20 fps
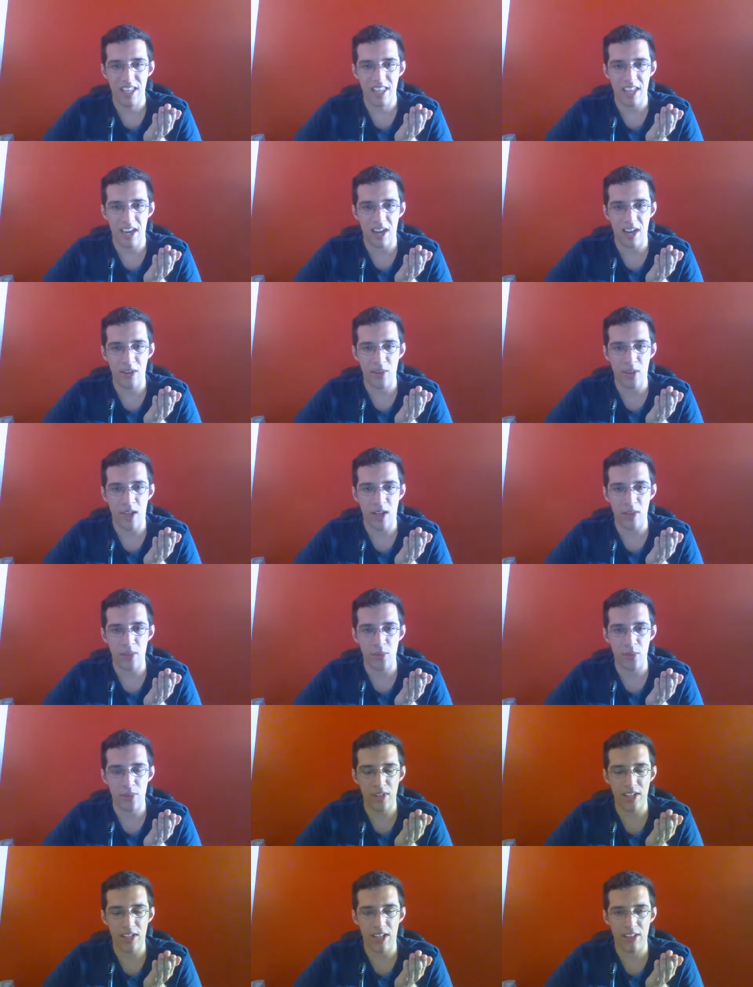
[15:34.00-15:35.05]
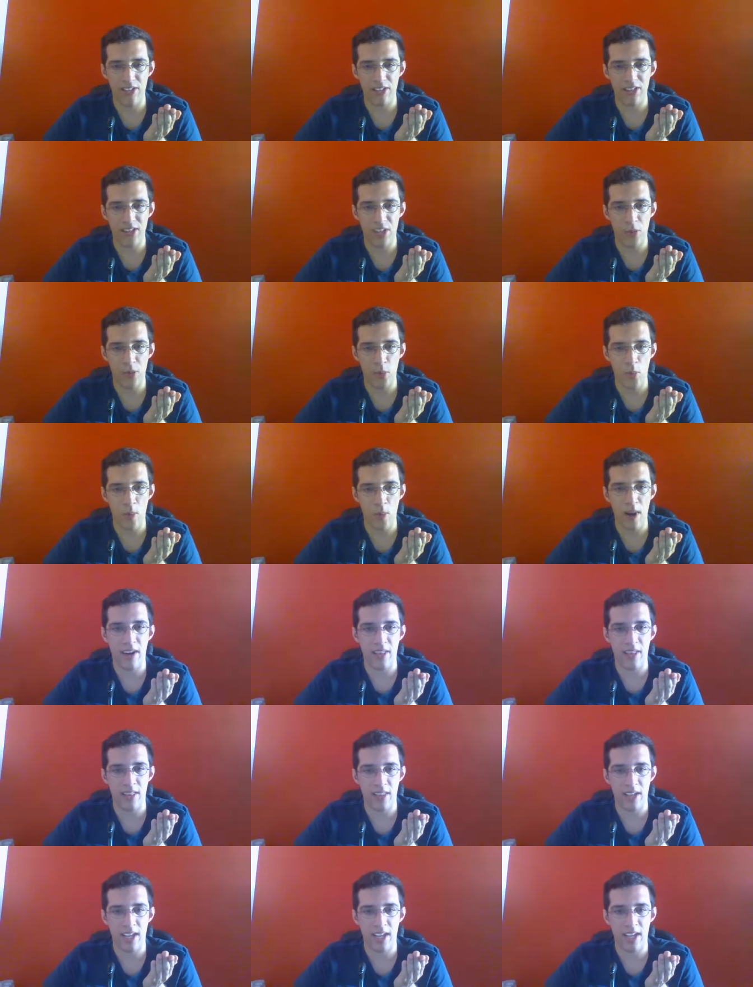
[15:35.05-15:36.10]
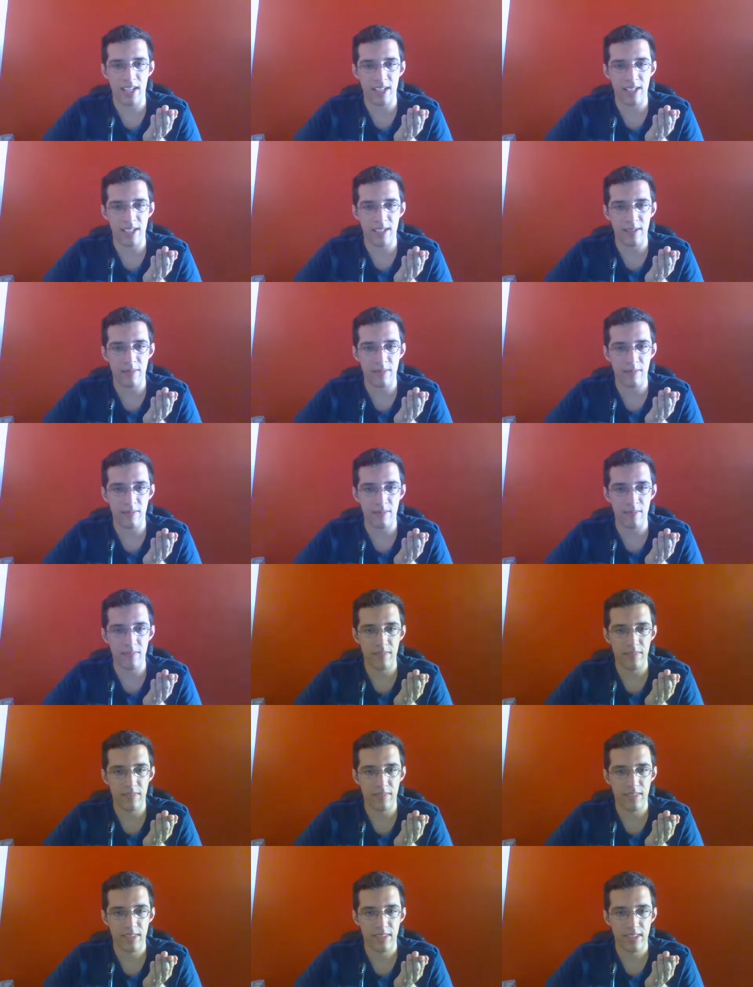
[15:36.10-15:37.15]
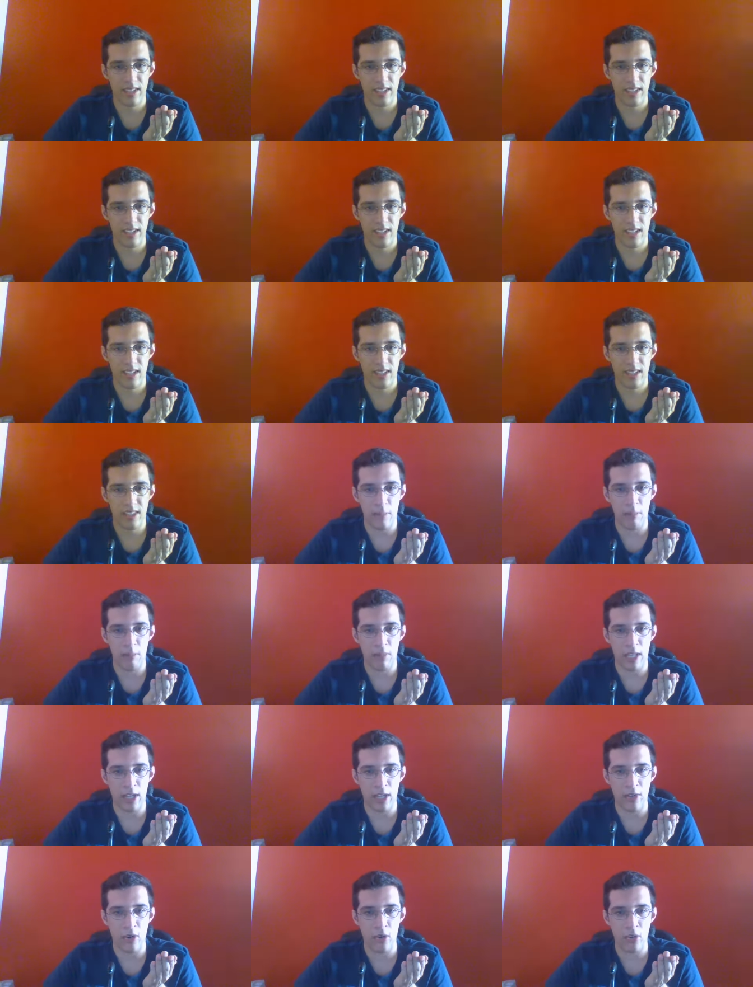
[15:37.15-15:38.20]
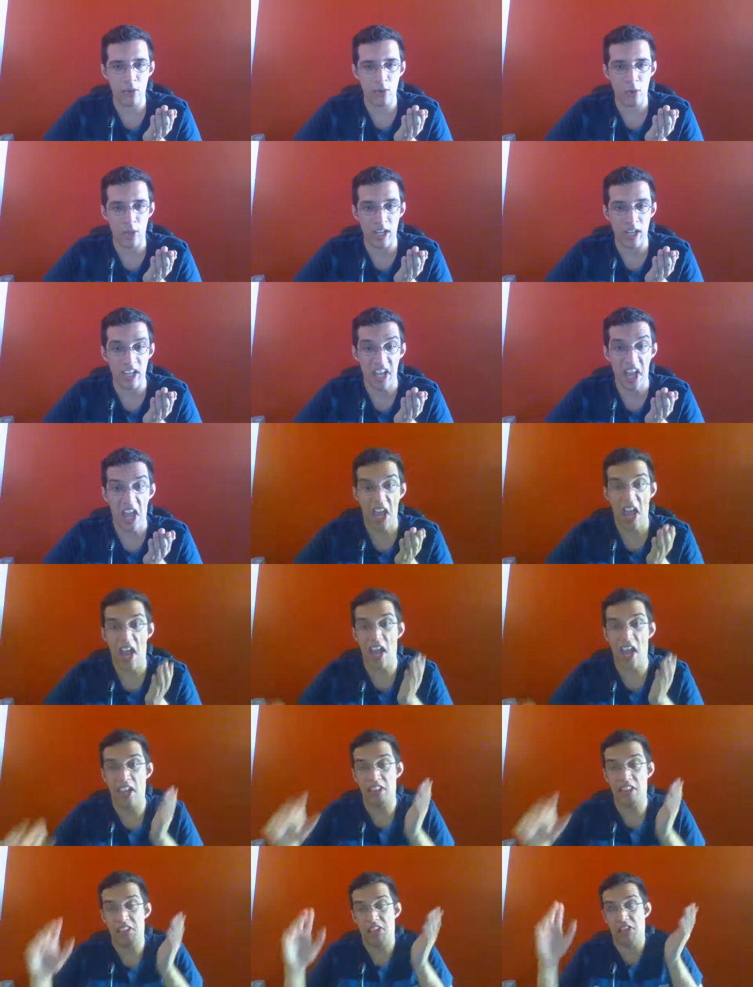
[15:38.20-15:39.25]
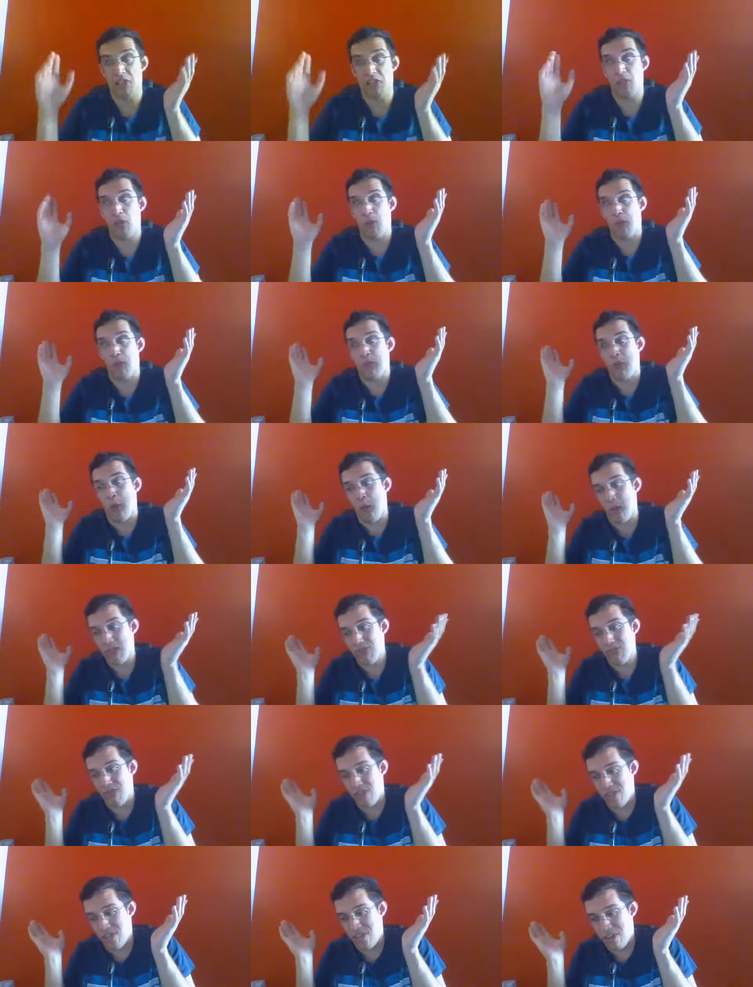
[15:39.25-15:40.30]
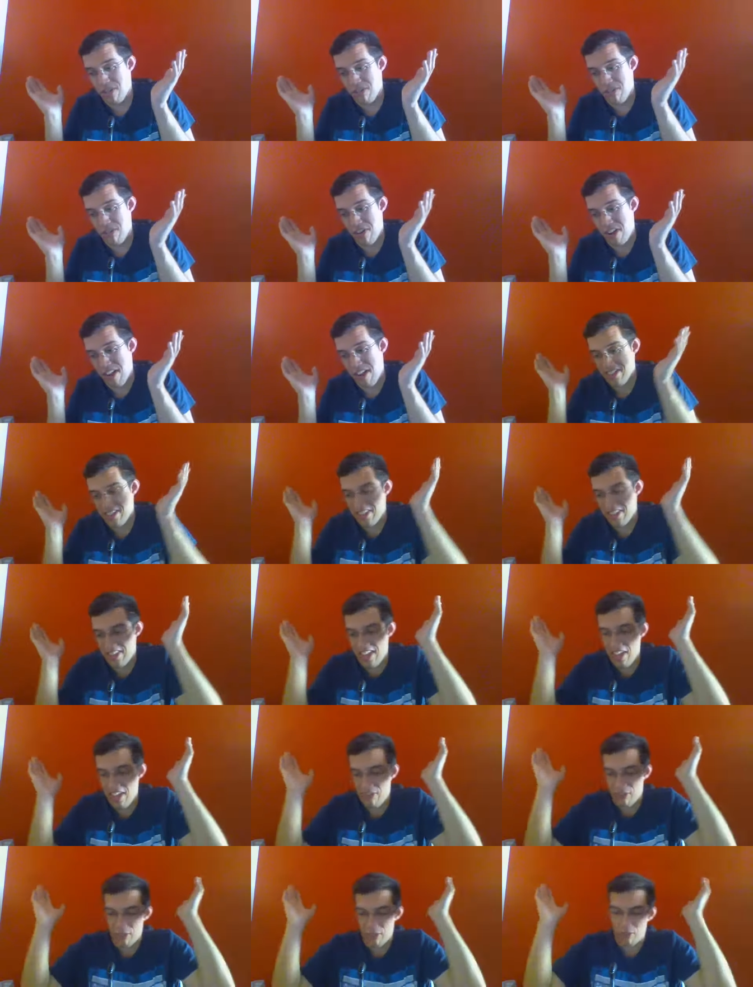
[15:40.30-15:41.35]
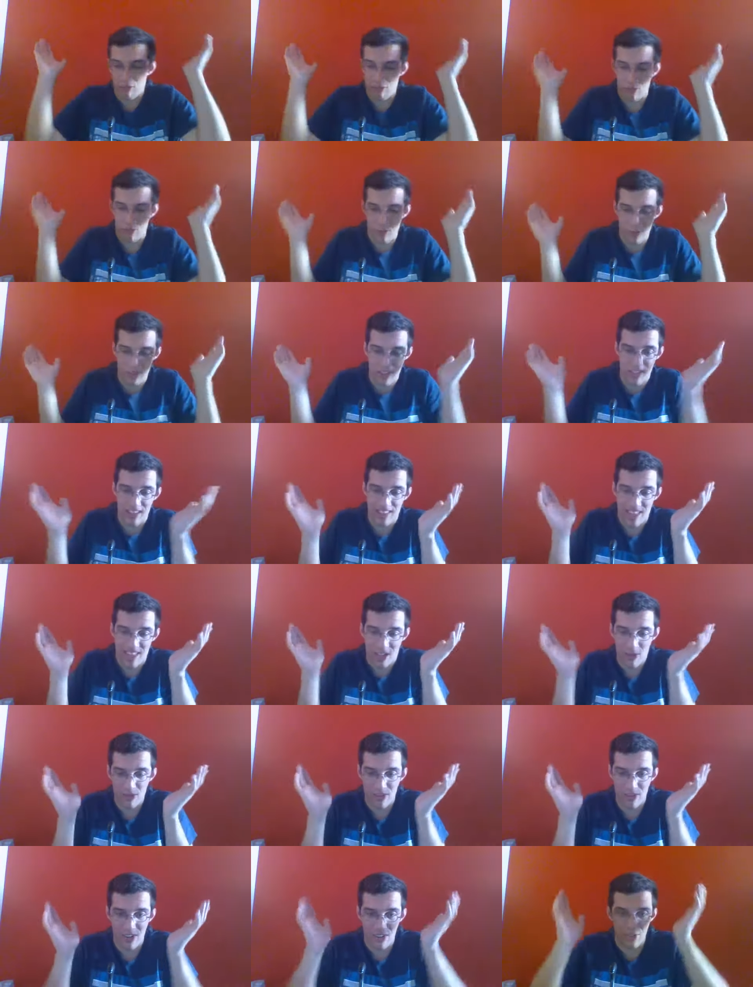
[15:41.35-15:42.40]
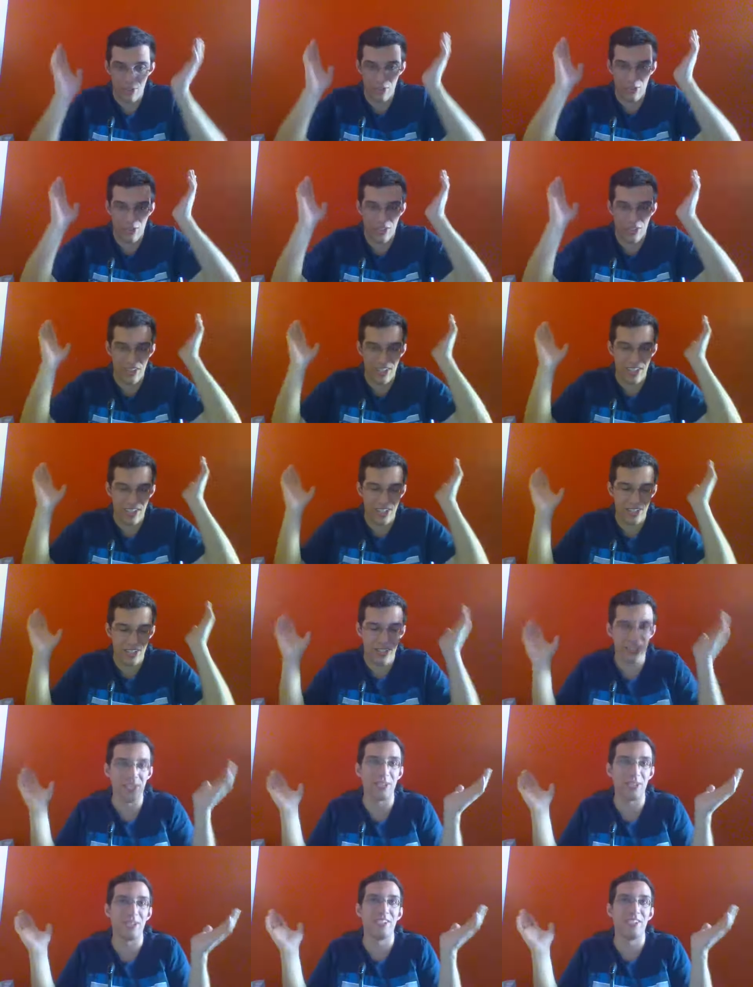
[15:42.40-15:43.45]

uh, I don't think I'll see where they they plan on cooking Unless, of course, she has a devil fruit that allows her to turn into